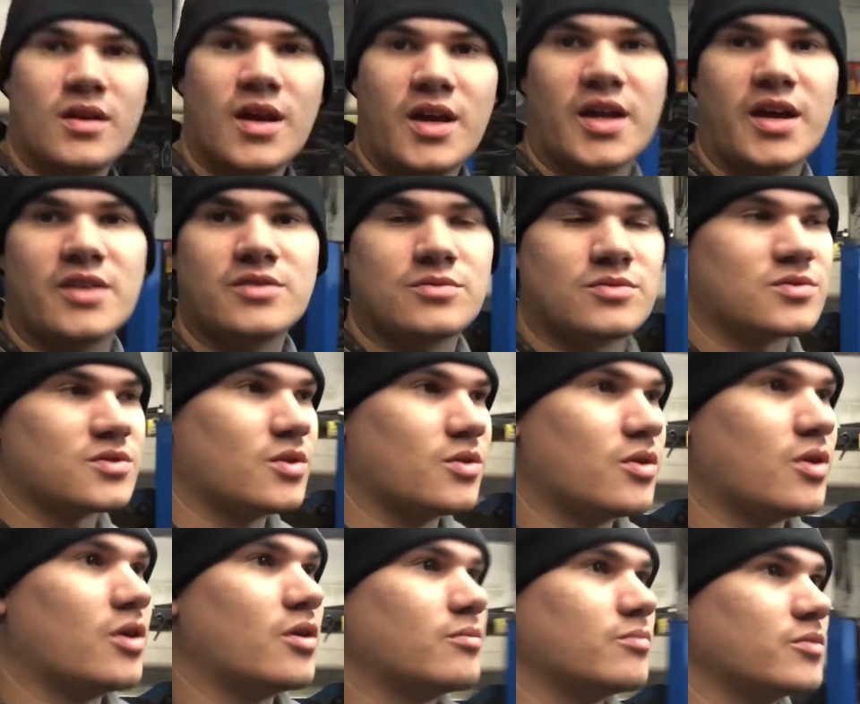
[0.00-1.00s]
Hey guys, what's going
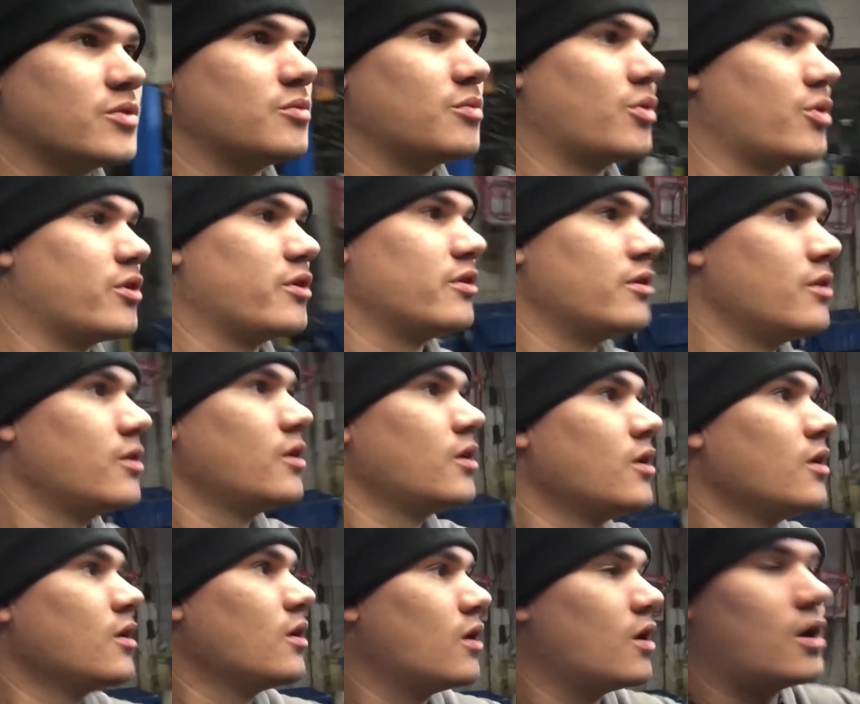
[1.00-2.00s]
on? Good morning.
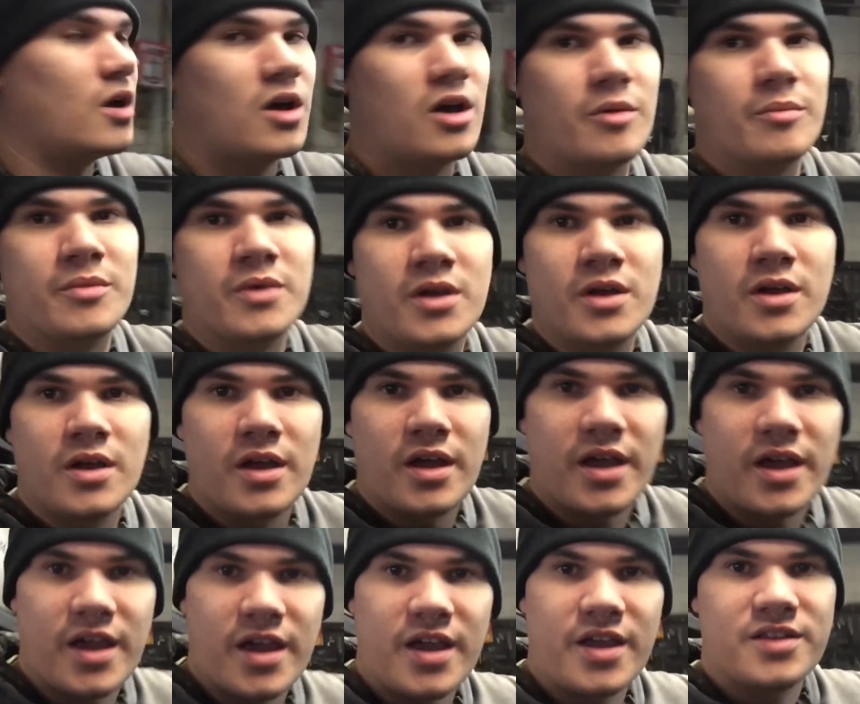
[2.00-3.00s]

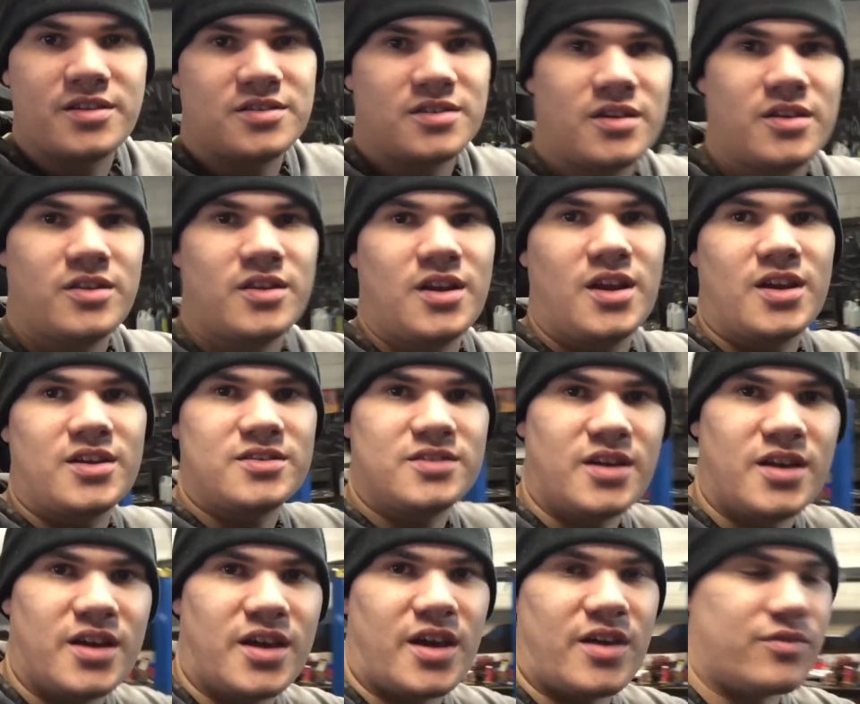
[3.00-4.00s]
It's the next
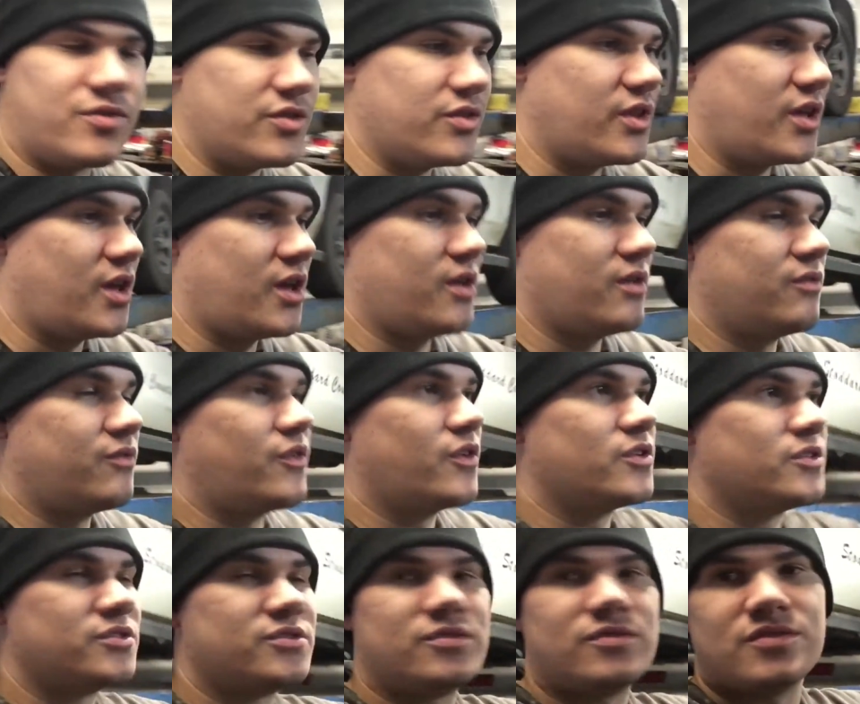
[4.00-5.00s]
day after that
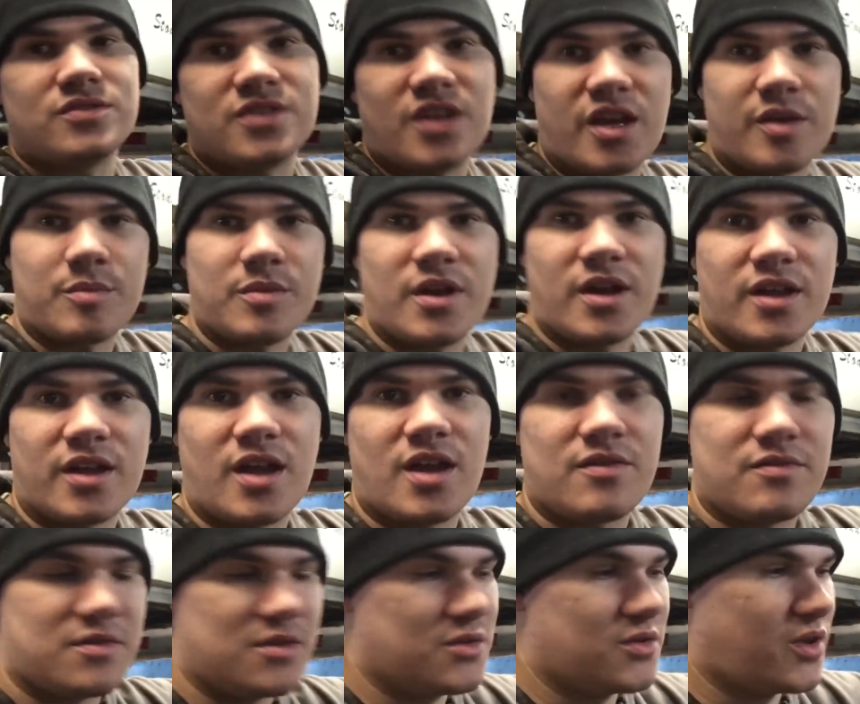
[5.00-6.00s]
first segment I
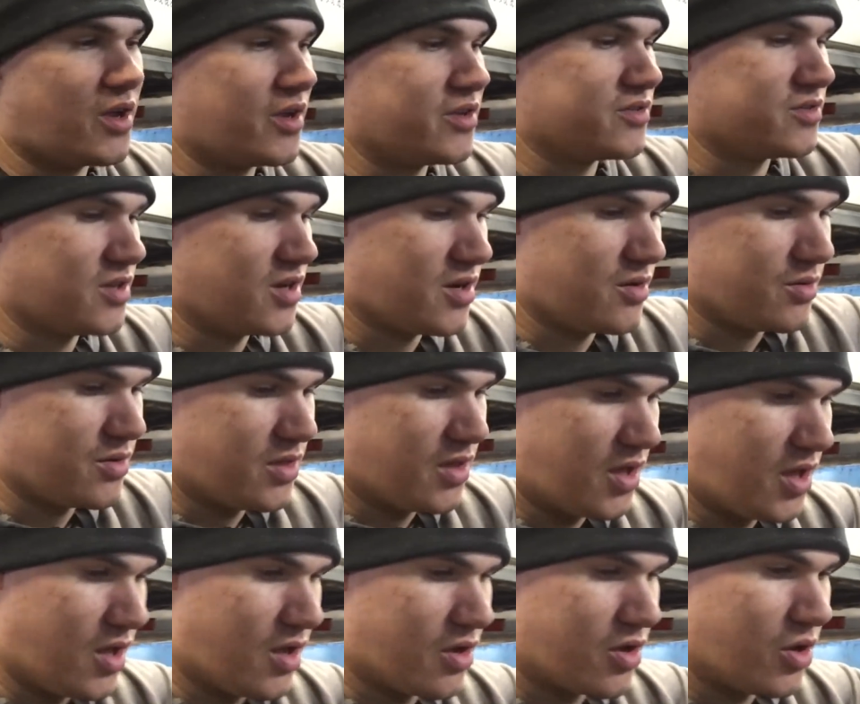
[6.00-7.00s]
gave to you guys there with
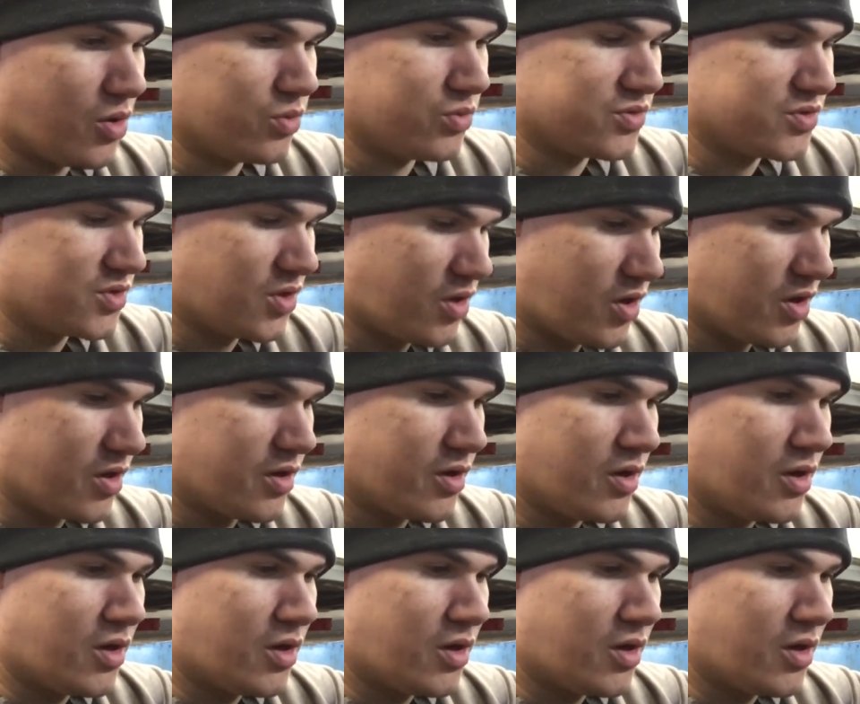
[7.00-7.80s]
a cold start.